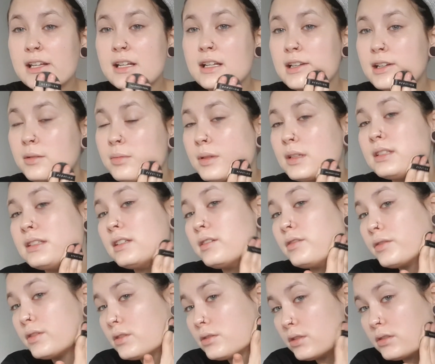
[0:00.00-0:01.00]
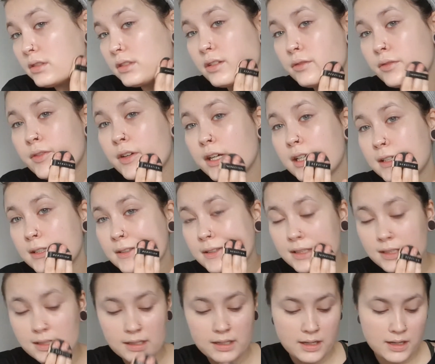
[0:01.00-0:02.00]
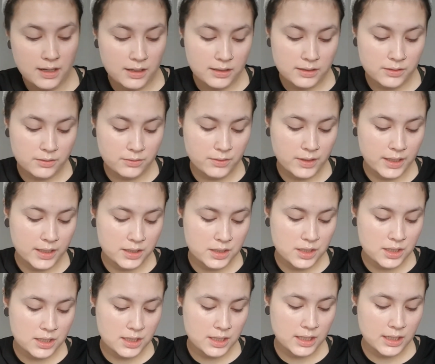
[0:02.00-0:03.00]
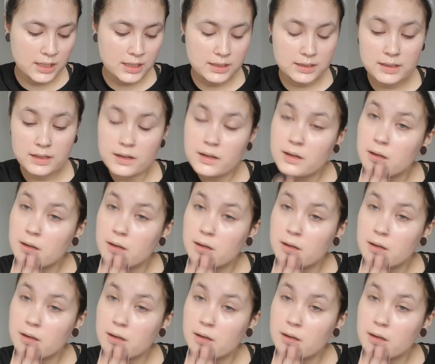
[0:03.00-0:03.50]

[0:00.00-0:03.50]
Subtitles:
a little bit difficult to find the right shade,